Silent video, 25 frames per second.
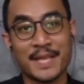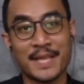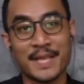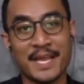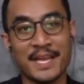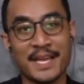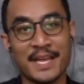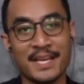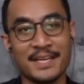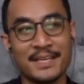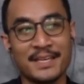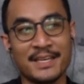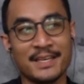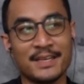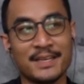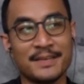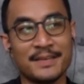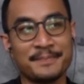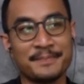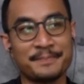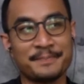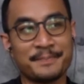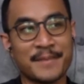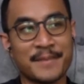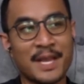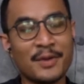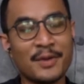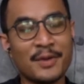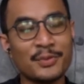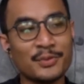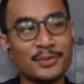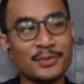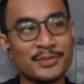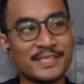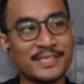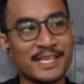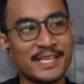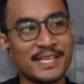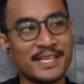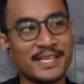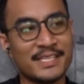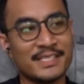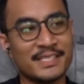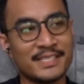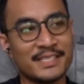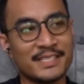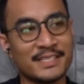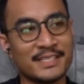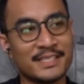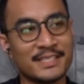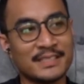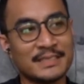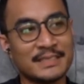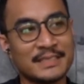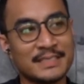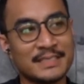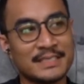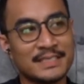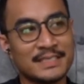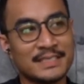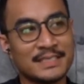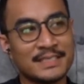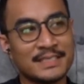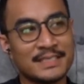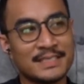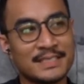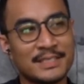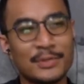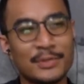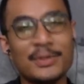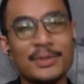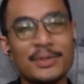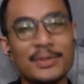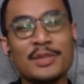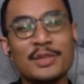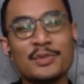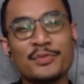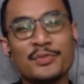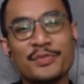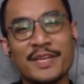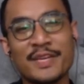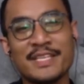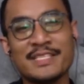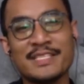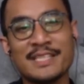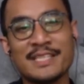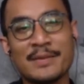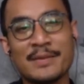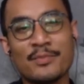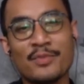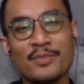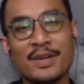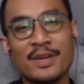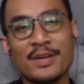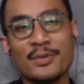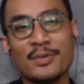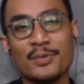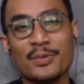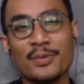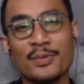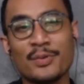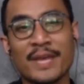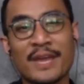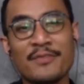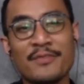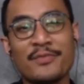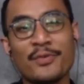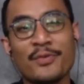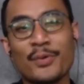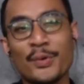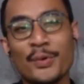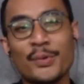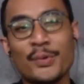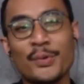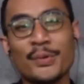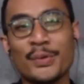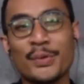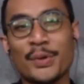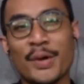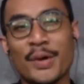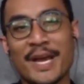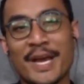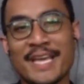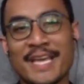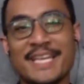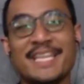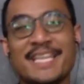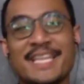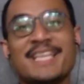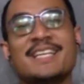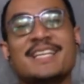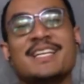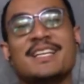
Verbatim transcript: And how to say this? You need to find someone who can follow your idea.